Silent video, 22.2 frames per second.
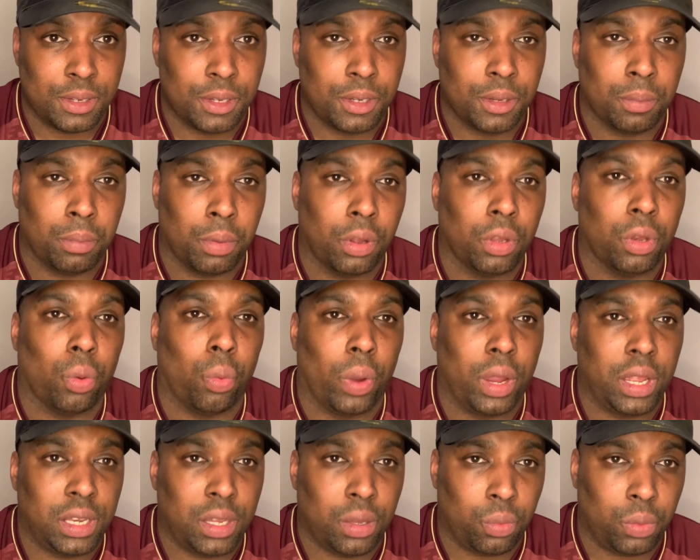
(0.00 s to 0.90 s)
but the way
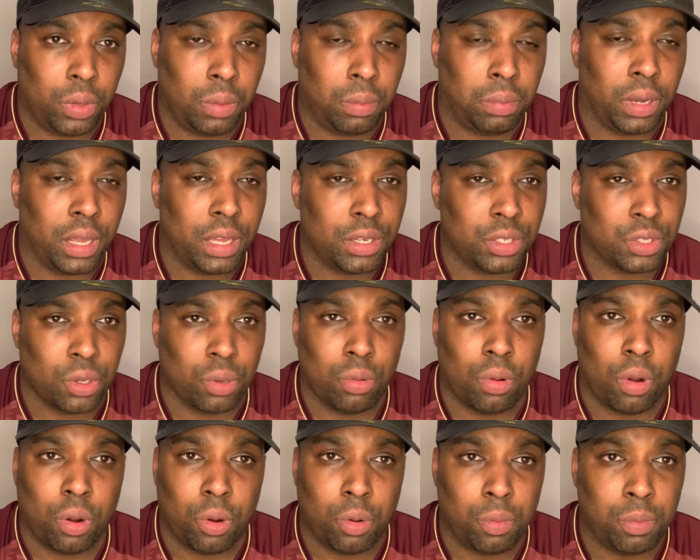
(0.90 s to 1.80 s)
that we play so
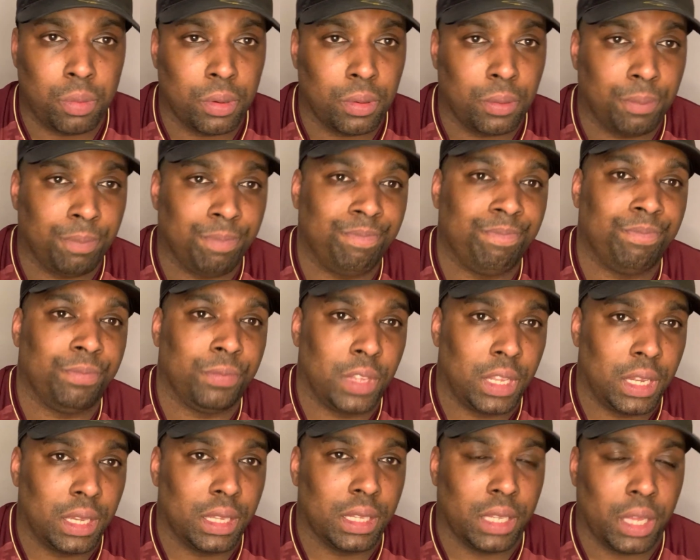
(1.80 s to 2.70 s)
open,
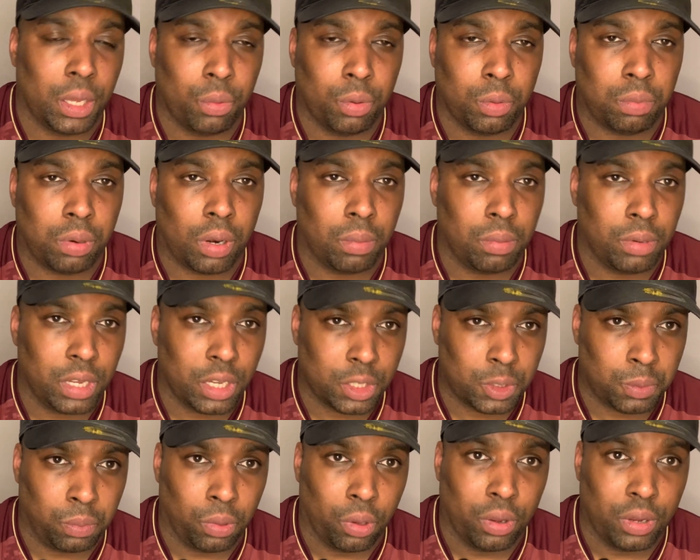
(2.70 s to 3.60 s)
they would probably
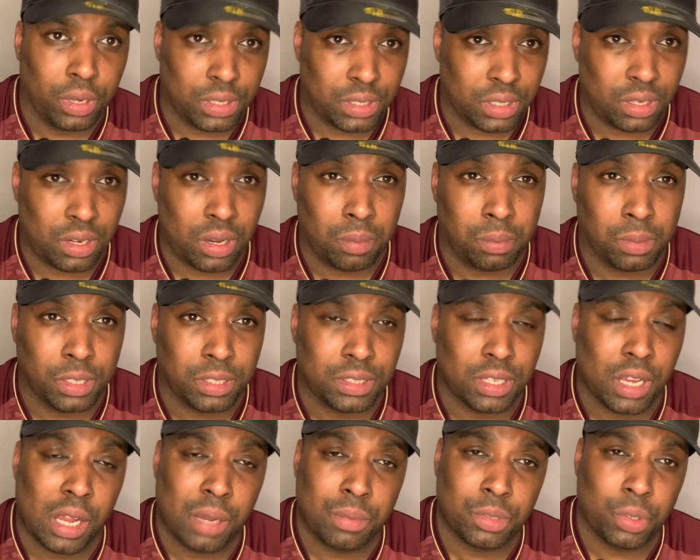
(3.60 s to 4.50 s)
exploit us a couple of
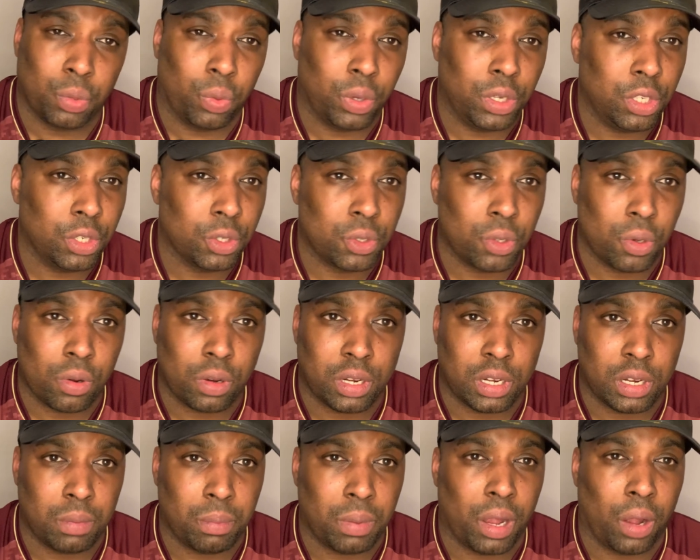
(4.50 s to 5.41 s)
times. And when you're talking
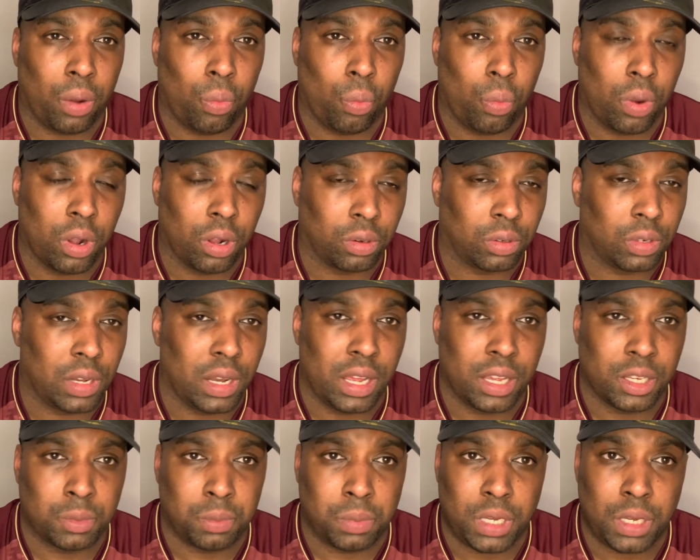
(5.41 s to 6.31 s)
about
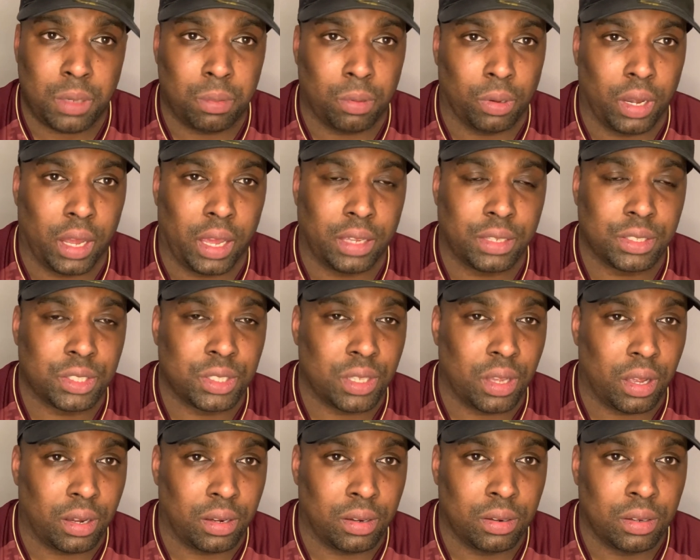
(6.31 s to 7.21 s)
world-class people like
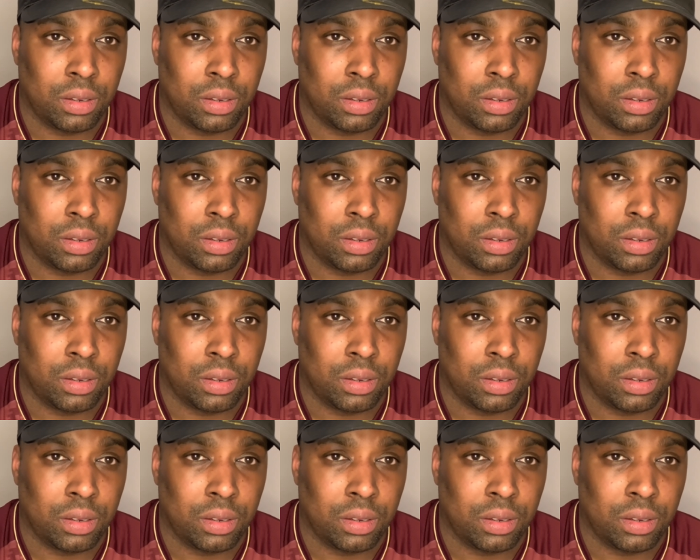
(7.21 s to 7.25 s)
Son